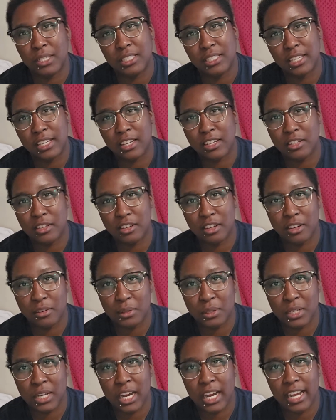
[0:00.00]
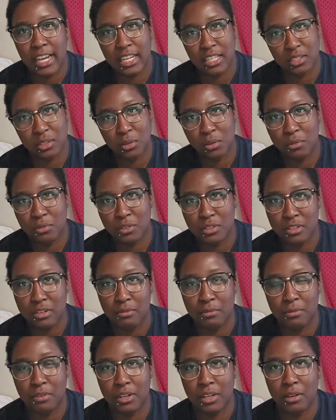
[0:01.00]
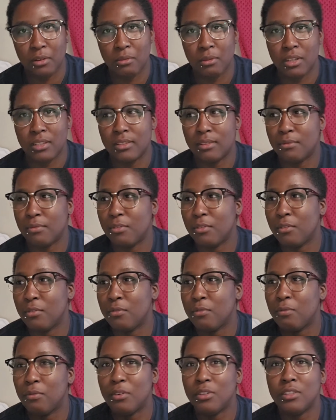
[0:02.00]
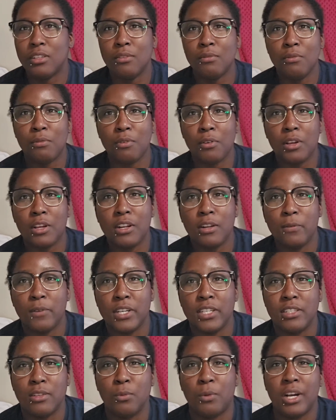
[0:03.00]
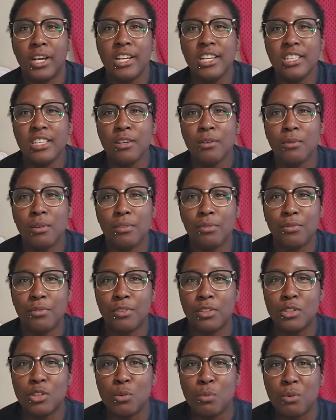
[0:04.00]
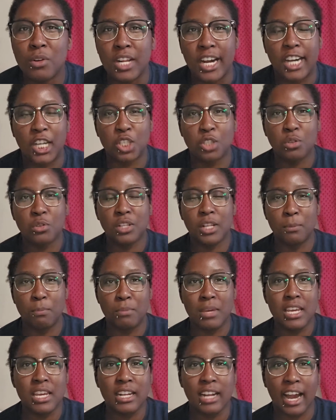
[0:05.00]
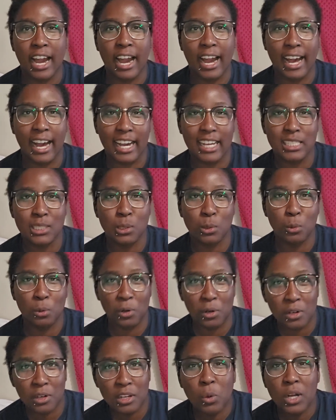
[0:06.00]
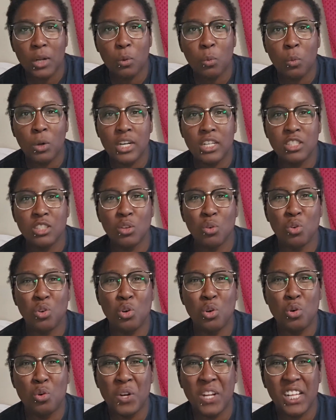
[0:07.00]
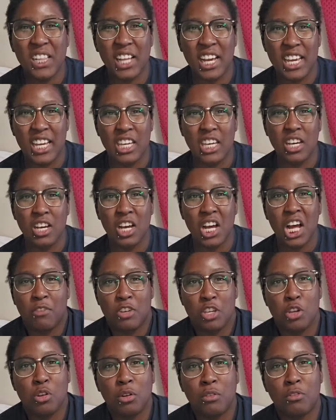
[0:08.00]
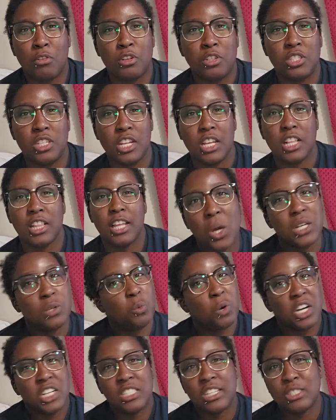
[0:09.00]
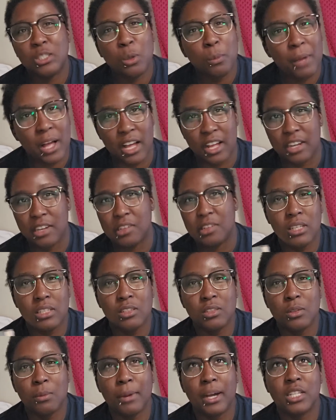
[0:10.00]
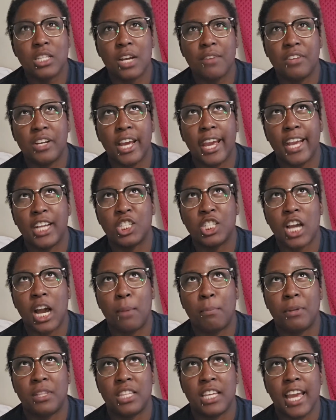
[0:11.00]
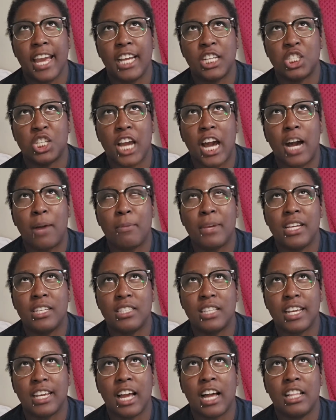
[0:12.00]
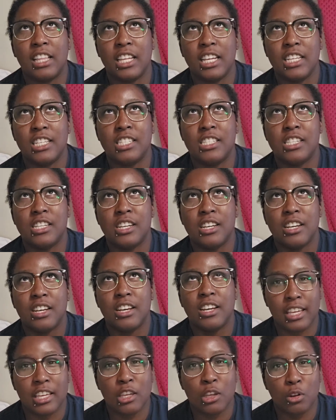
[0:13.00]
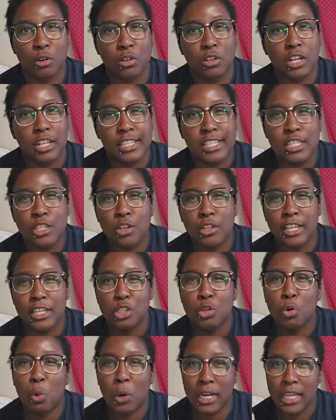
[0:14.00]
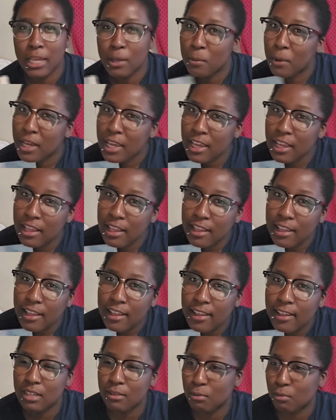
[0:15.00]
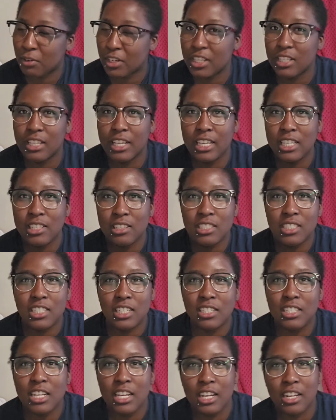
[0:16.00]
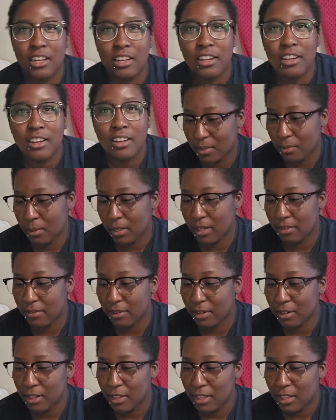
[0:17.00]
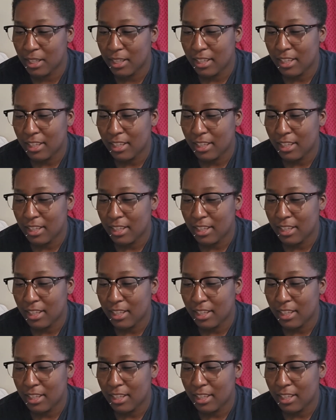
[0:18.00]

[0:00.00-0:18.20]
but he's like undercover in a high school for some fucking reason. For some freaking reason. Why is it with supernatural and being in a high school? What is so cootie like of a university? Why is that so bad? Why is it so bad to have an age gap, but the age gap is like at least you're like 20, right? Instead of freaking like 16, whatever.